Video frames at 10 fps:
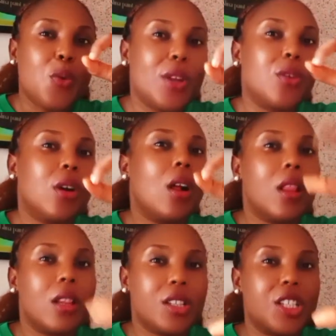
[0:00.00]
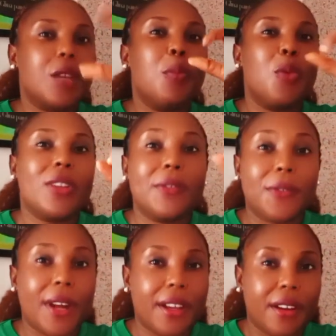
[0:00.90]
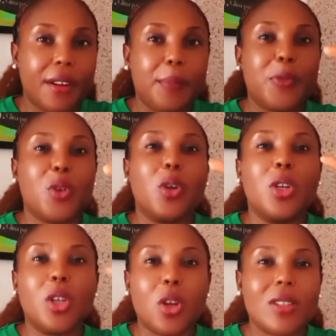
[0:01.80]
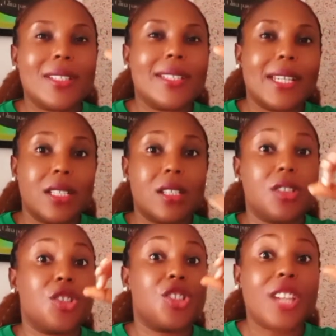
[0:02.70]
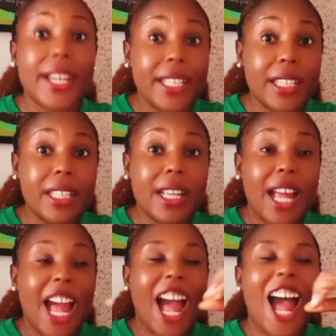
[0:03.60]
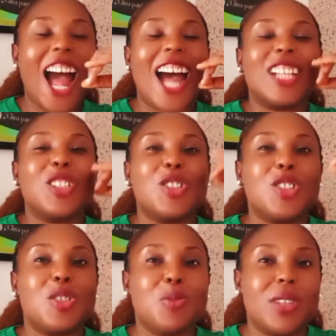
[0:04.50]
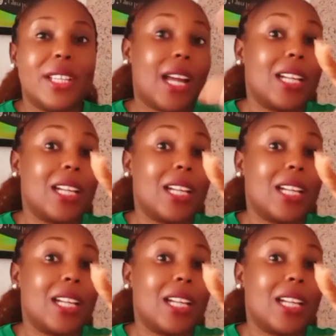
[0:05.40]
radiocologic modifier, your gloss stays shining and smoothing.